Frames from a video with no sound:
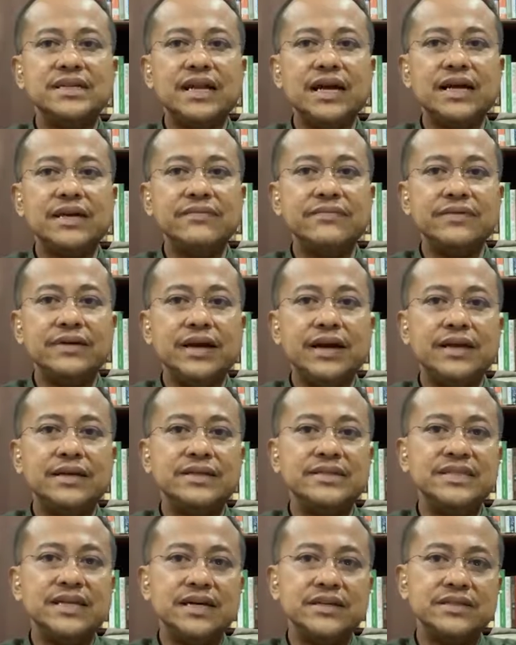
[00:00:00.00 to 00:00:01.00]
life, at
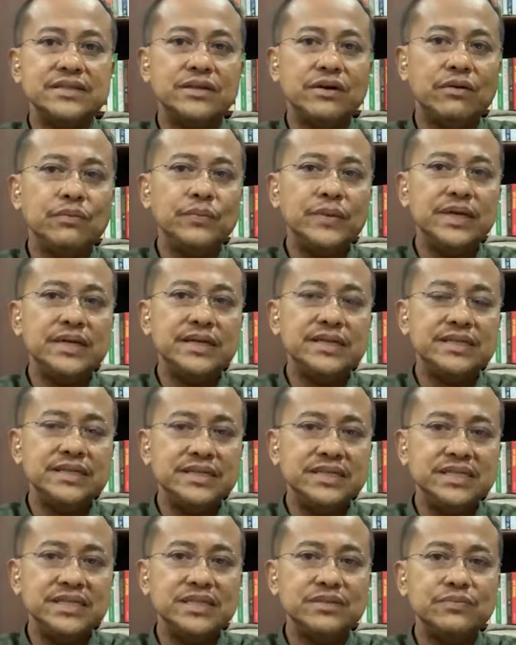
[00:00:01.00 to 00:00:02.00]
the juncture of
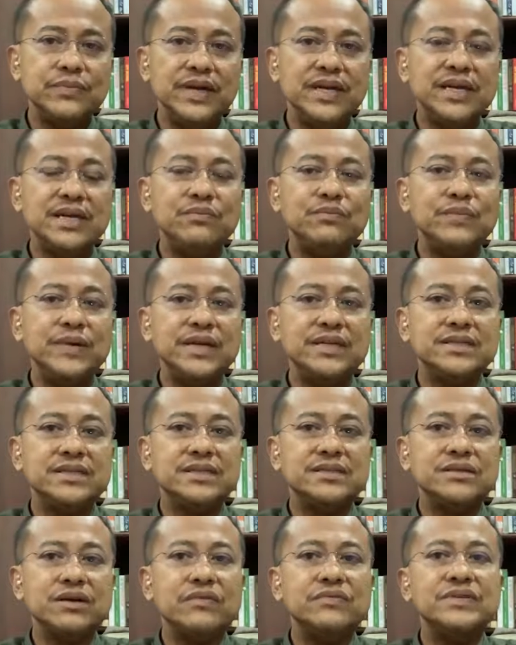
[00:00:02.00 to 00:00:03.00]
decision-making
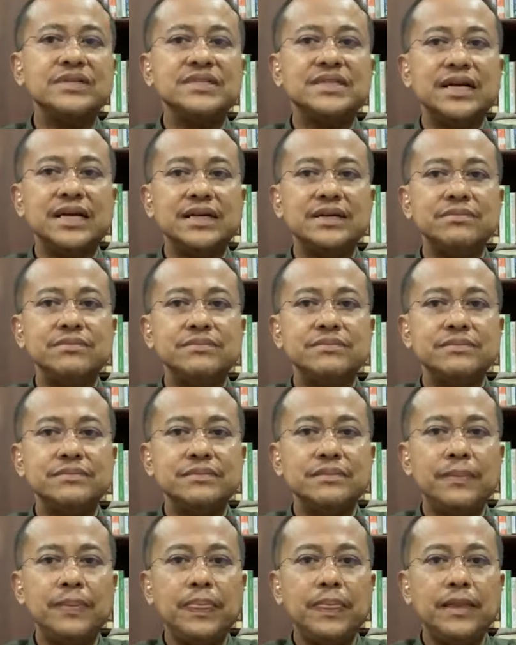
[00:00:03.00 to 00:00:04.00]
measures of the time,
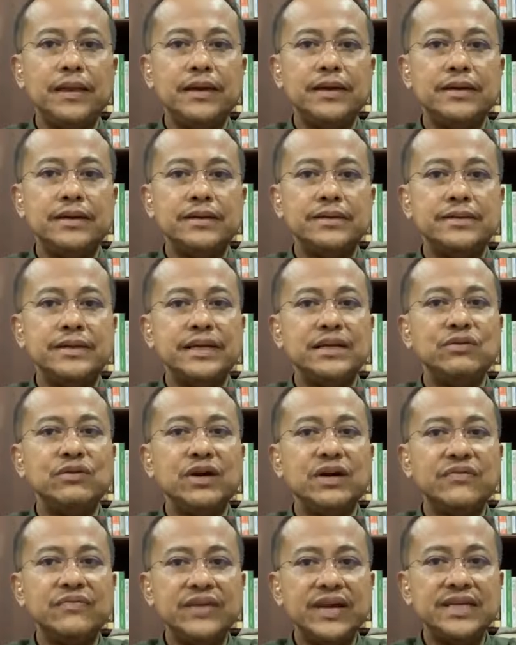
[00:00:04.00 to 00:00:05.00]
that we
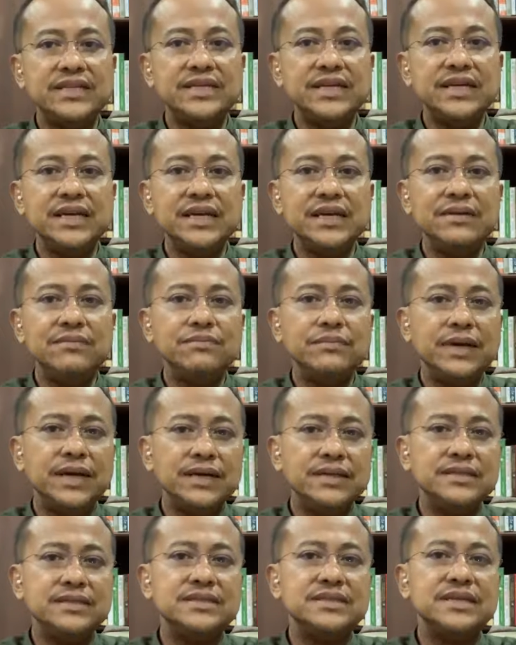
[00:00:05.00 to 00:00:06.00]
are facing
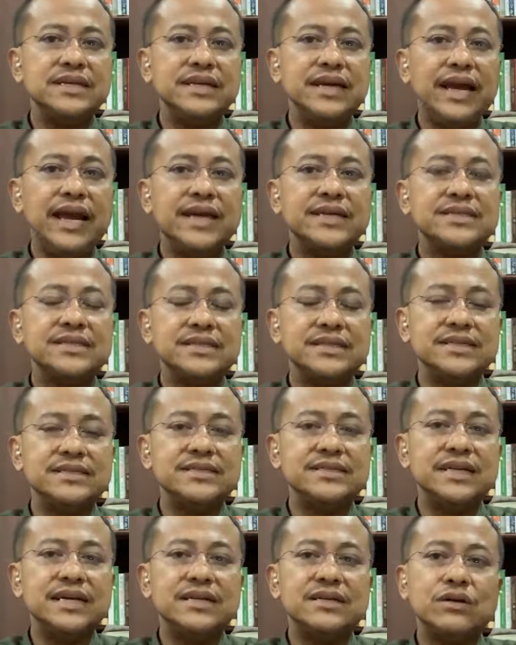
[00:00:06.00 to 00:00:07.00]
immense
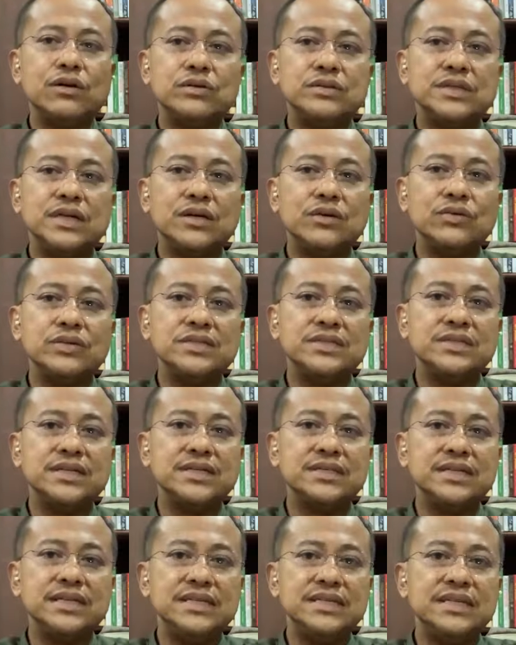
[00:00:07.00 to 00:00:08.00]
actions and
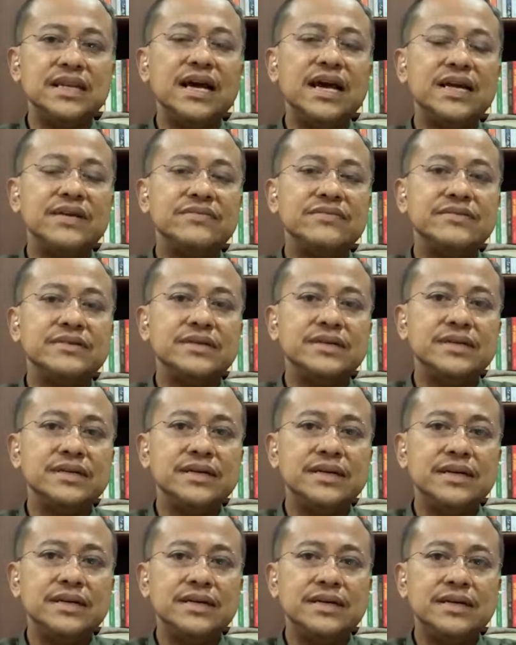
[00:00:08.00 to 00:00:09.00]
consequences in life.
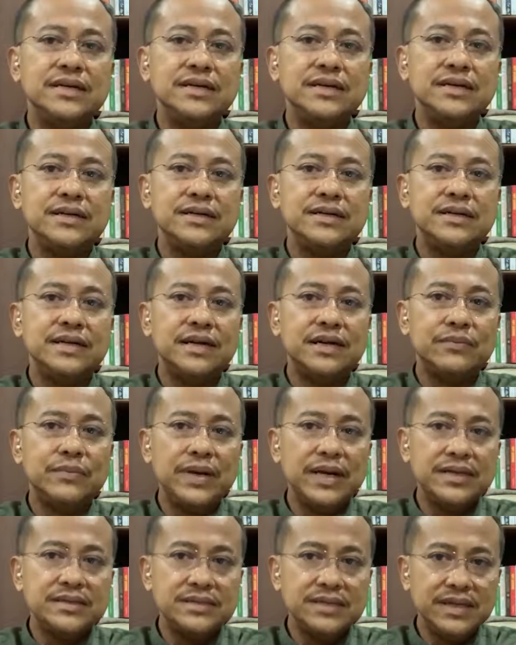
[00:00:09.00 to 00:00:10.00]
There are
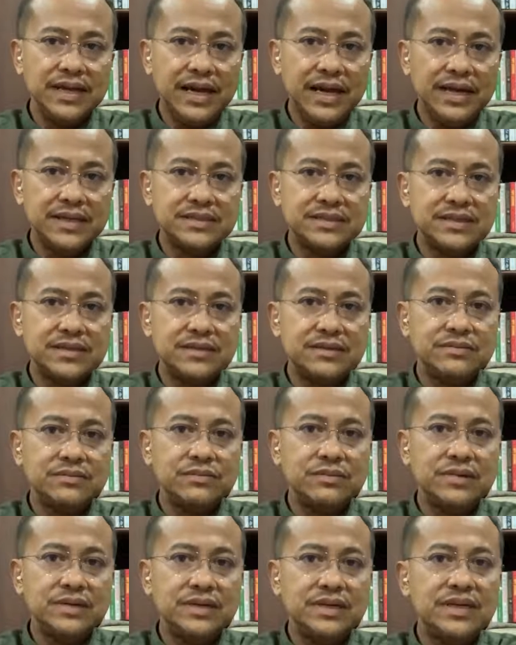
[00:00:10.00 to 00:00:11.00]
balancing acts
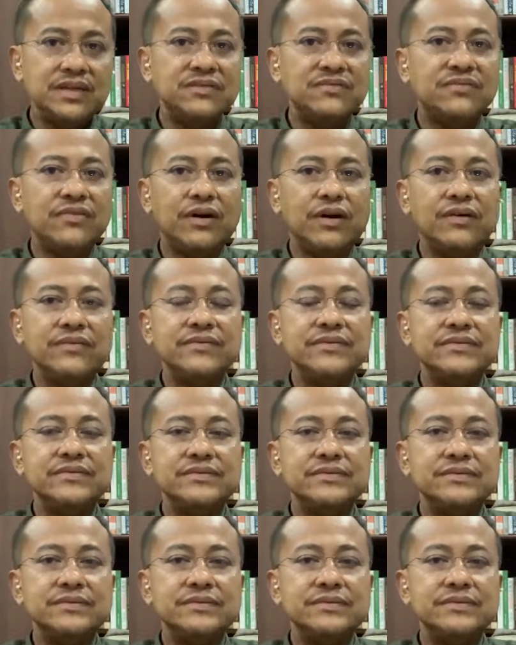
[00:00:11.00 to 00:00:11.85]
involved,